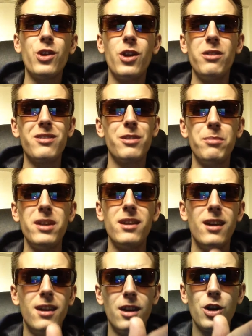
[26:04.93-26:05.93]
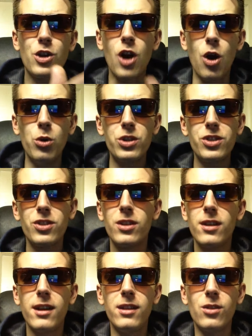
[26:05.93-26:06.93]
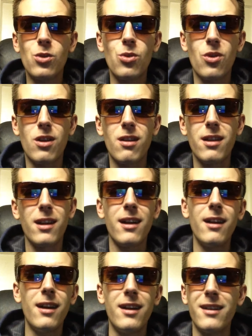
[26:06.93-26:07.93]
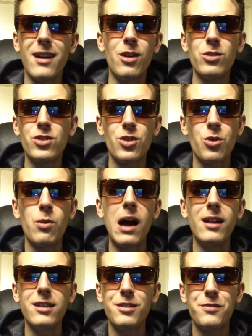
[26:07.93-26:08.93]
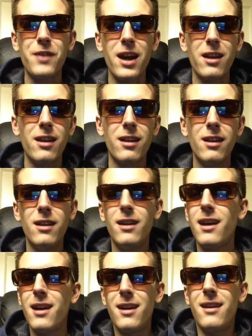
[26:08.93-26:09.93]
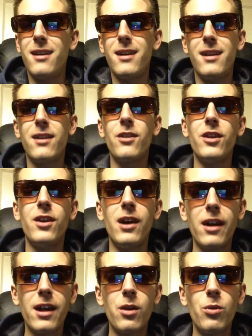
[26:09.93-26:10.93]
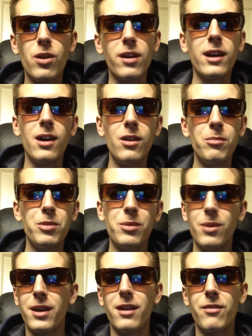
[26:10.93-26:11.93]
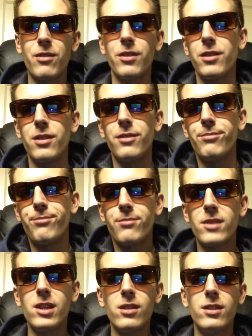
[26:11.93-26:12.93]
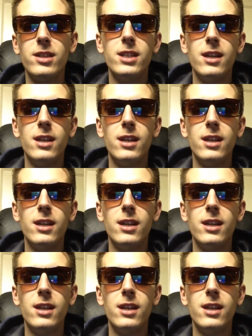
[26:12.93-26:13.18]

You know, he's gonna be coach in the corner and then announcer while he's fighting. I, I don't know how that'll work out, but whatever. You know, you know.